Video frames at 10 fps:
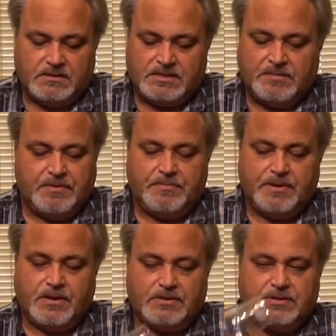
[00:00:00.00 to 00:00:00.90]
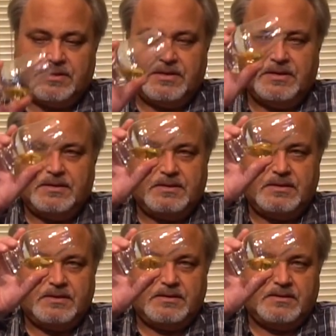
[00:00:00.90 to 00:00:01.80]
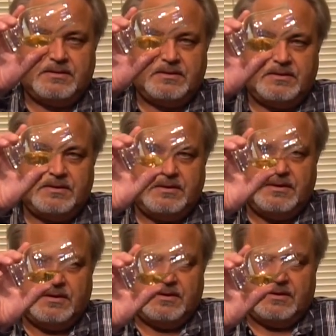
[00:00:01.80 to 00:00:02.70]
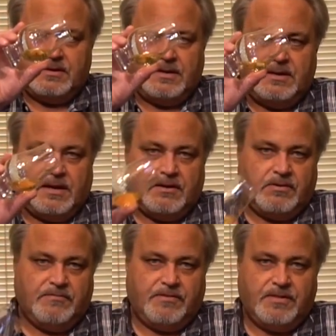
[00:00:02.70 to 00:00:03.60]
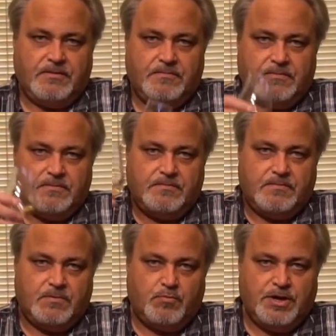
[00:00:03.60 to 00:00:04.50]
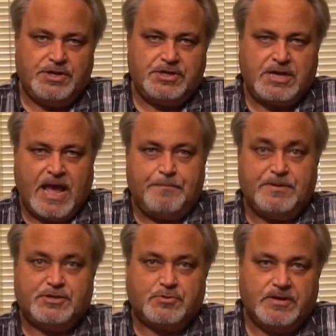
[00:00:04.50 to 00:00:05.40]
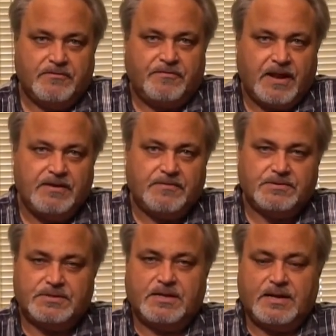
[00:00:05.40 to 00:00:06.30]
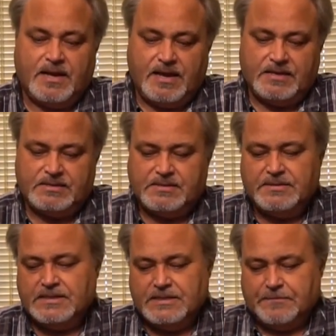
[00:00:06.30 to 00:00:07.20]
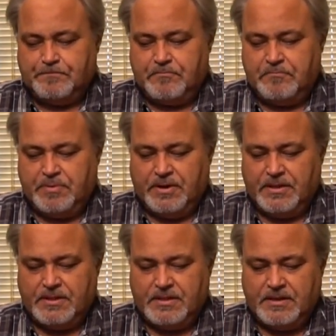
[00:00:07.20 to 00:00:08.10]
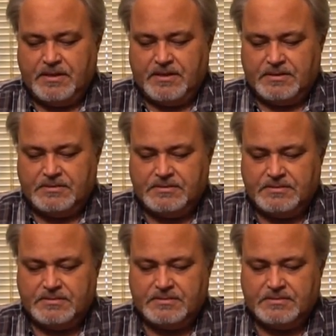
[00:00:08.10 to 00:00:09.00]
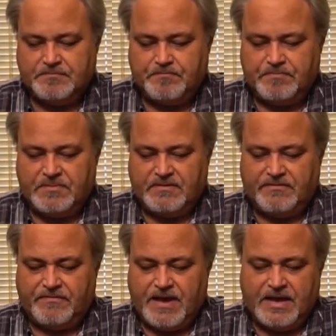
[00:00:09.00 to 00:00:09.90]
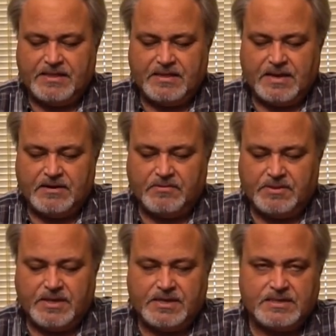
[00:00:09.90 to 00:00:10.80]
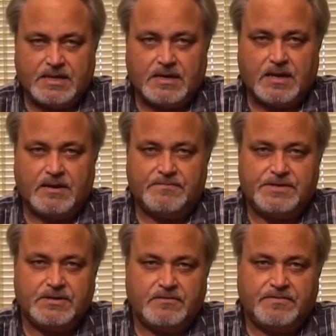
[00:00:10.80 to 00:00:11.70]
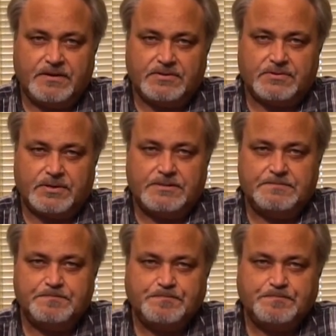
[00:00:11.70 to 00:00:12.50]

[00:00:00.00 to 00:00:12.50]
simply because of the not only for the rich tapestry of flavors that it has, but the fact that I don't think it's had a lot of chill filtering,